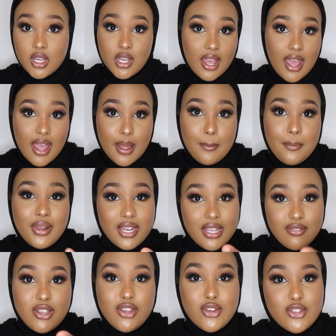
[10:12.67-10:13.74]
Okay,
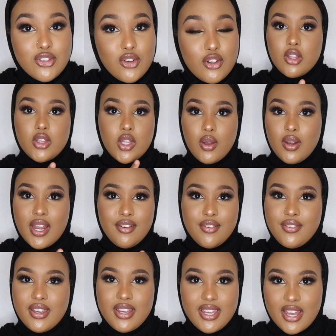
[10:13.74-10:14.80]
believe in yourself. Don't let
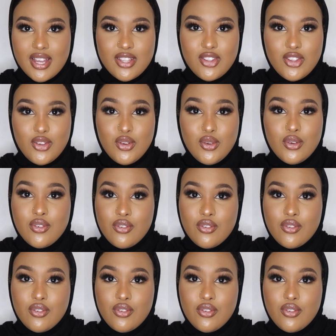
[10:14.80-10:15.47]
fear get to you.